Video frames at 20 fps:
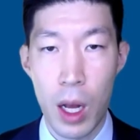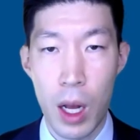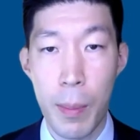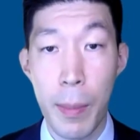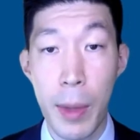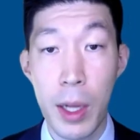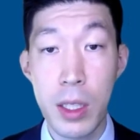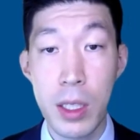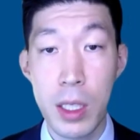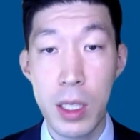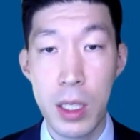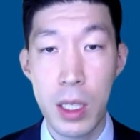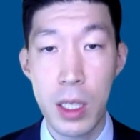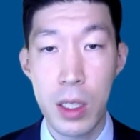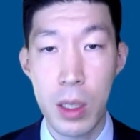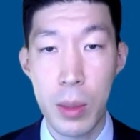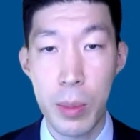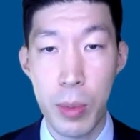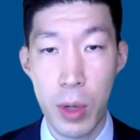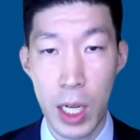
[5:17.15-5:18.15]
A
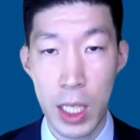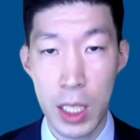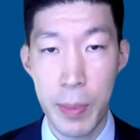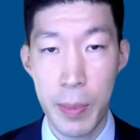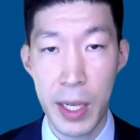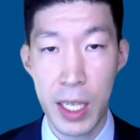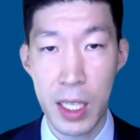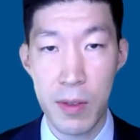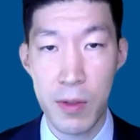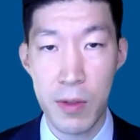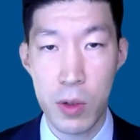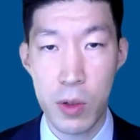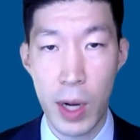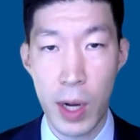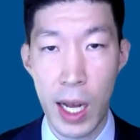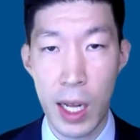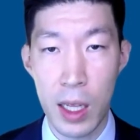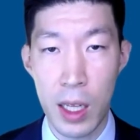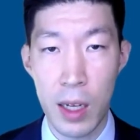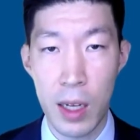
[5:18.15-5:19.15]
multicenter prospective
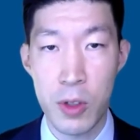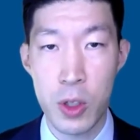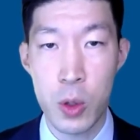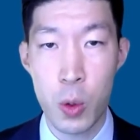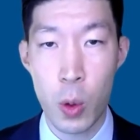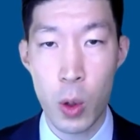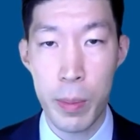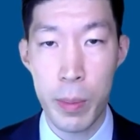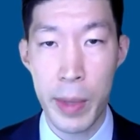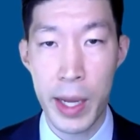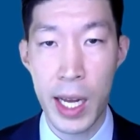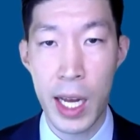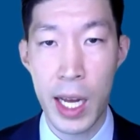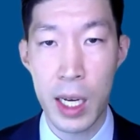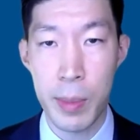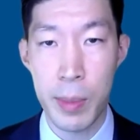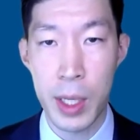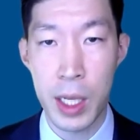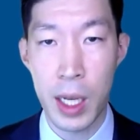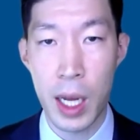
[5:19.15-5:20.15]
trial of short
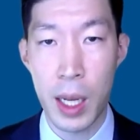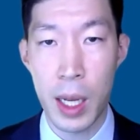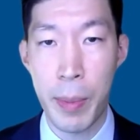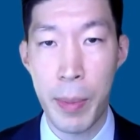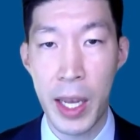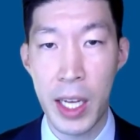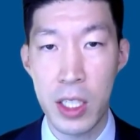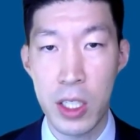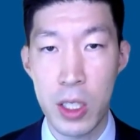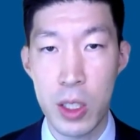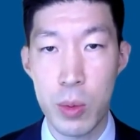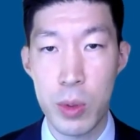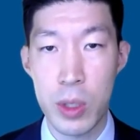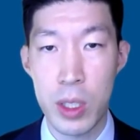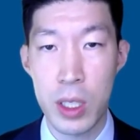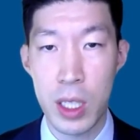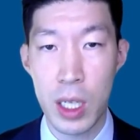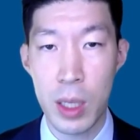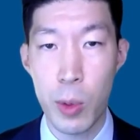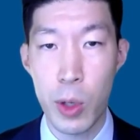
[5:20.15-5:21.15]
myotomy on patients
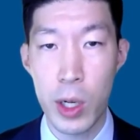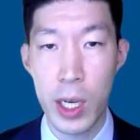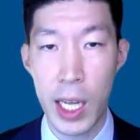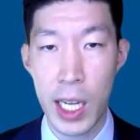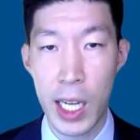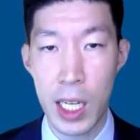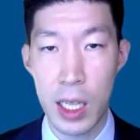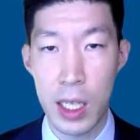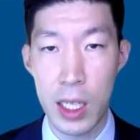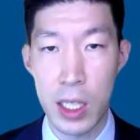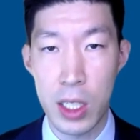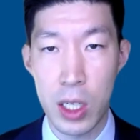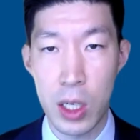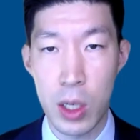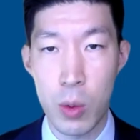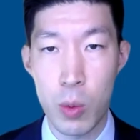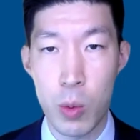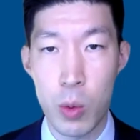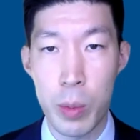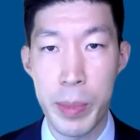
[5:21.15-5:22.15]
with sigmoid
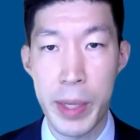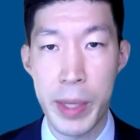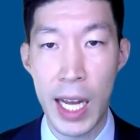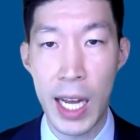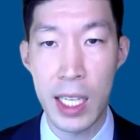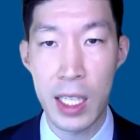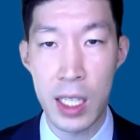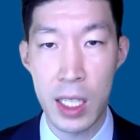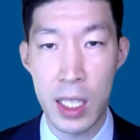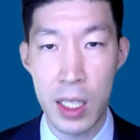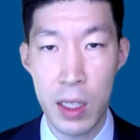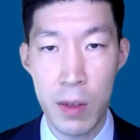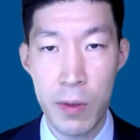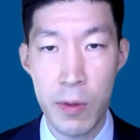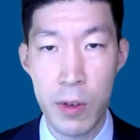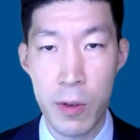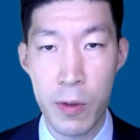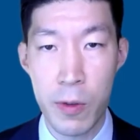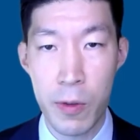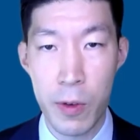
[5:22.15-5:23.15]
achalasia would be ideal
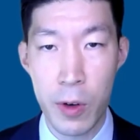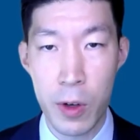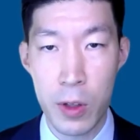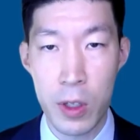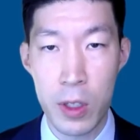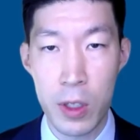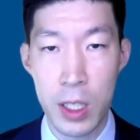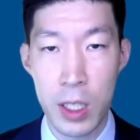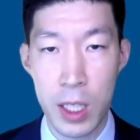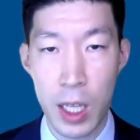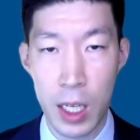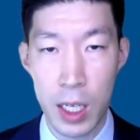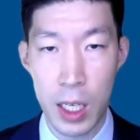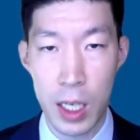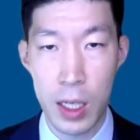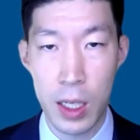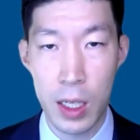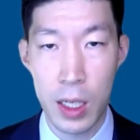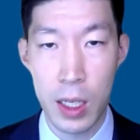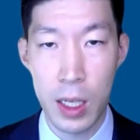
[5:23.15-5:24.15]
for further
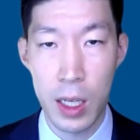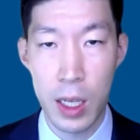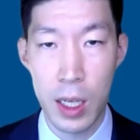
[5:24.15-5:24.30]
study.